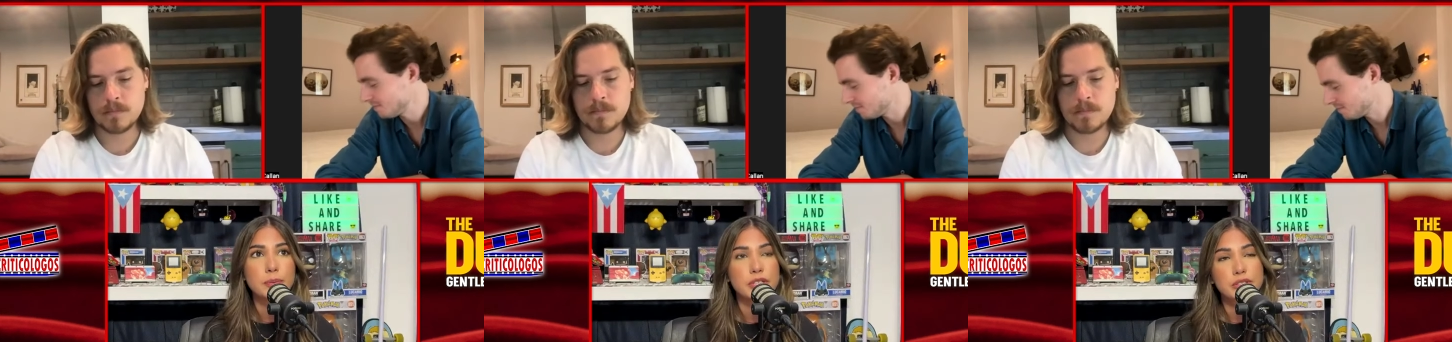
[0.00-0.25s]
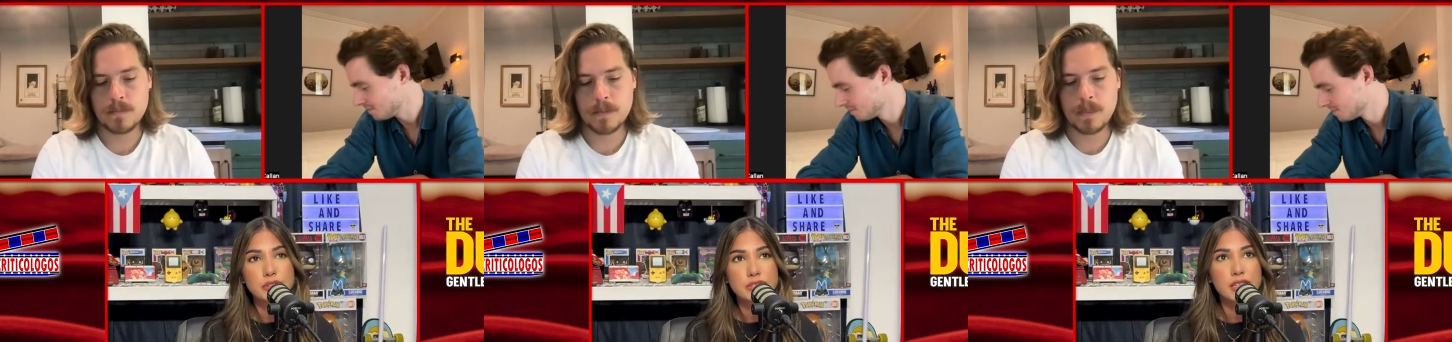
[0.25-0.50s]

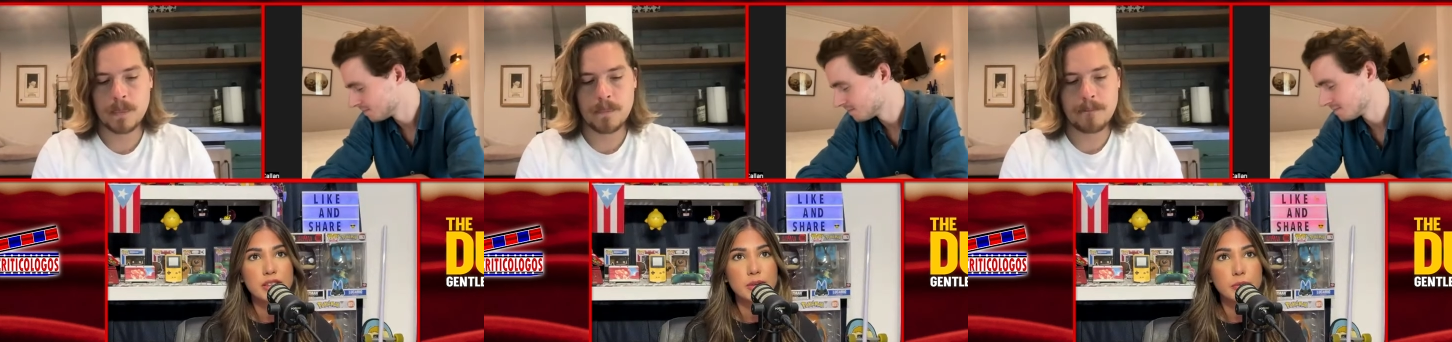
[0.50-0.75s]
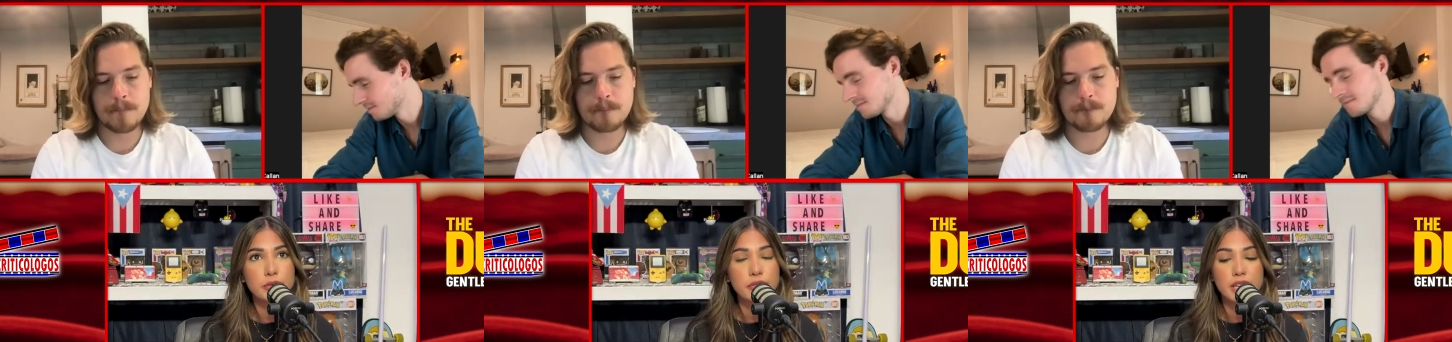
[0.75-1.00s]
Speaker 1: producing the
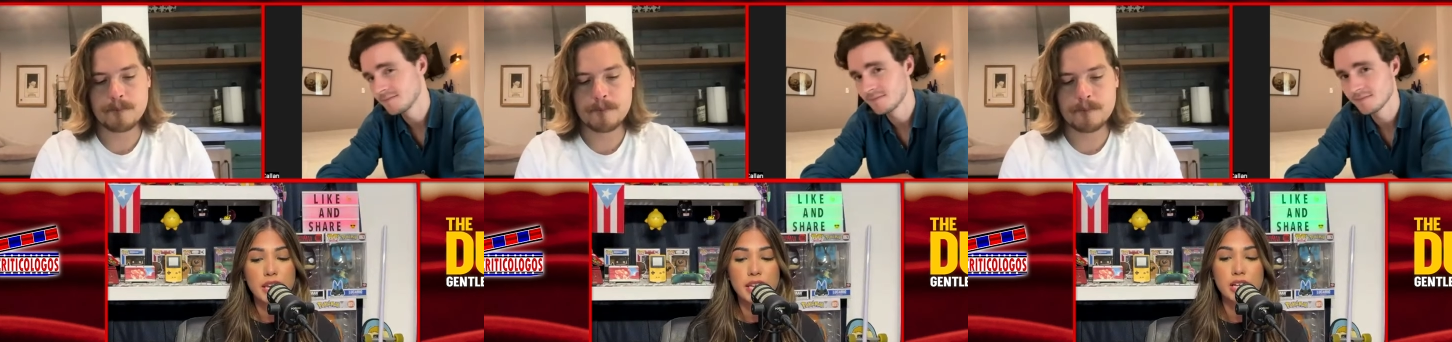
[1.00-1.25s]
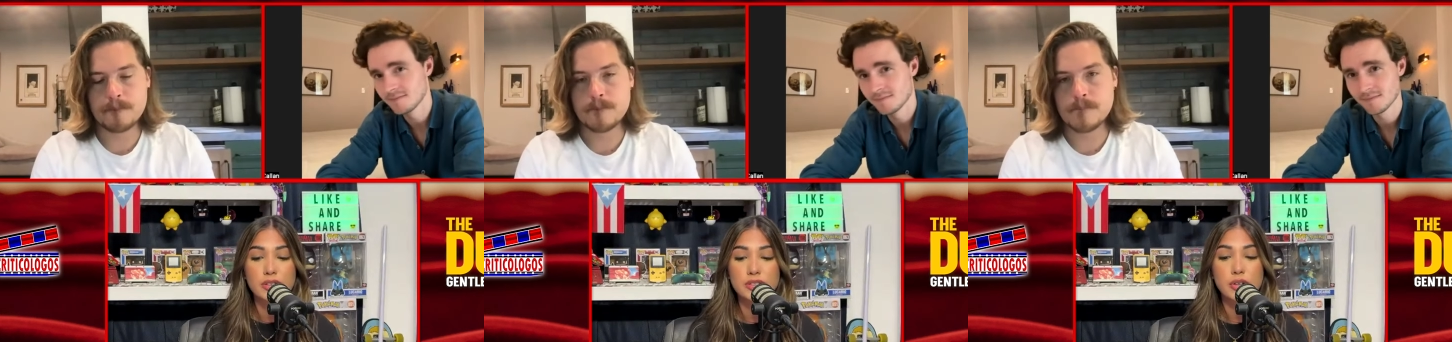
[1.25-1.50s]
movie
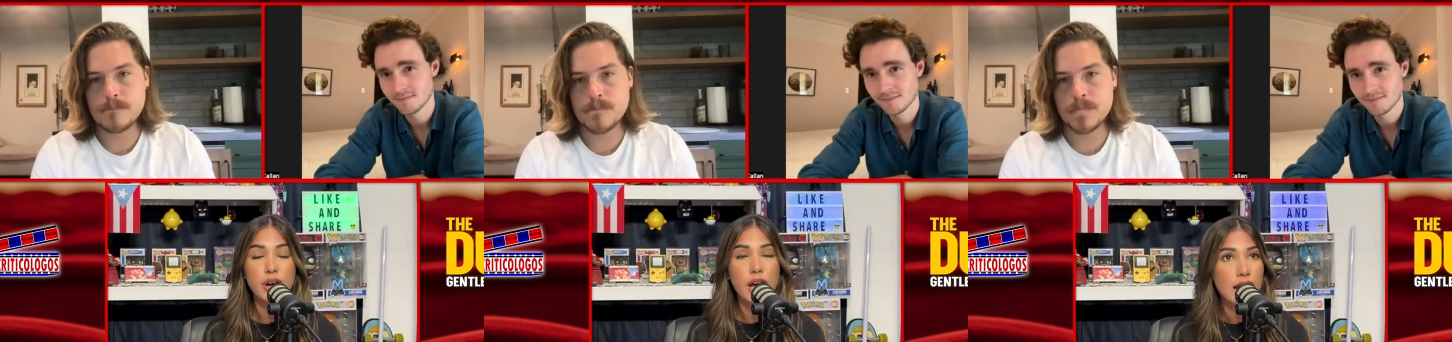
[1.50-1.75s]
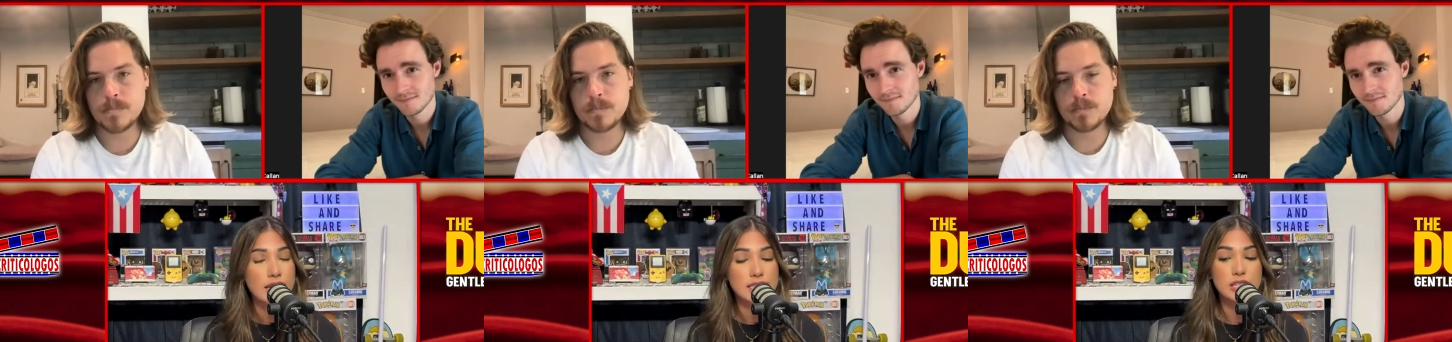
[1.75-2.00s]
and also
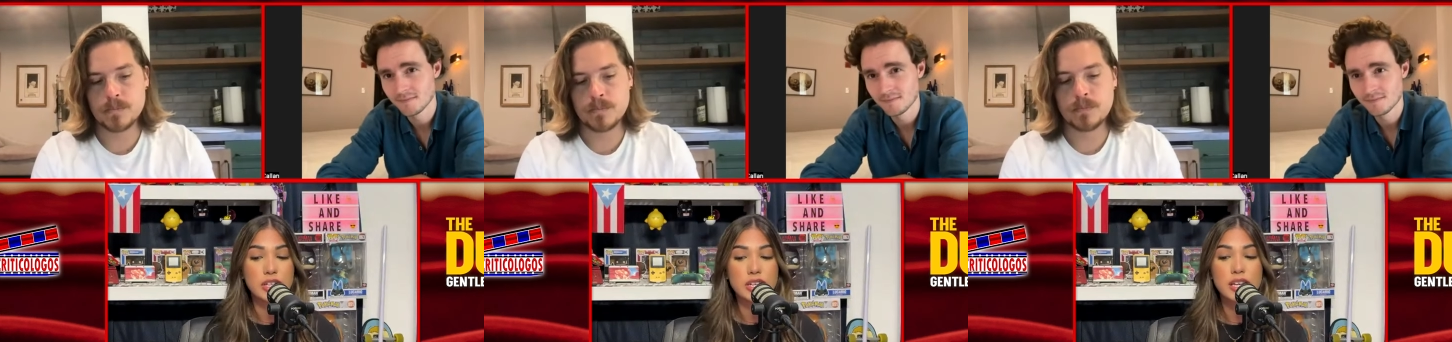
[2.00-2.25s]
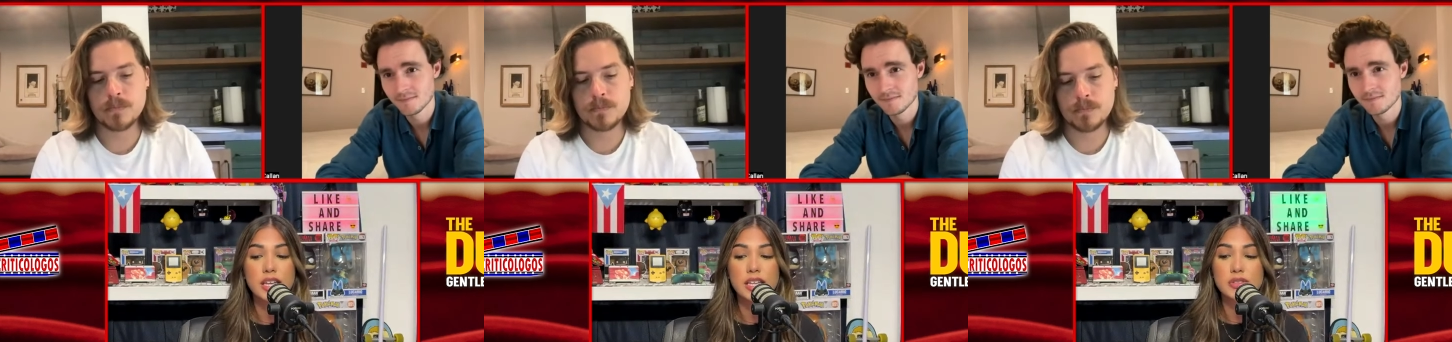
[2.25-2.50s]
acting on it.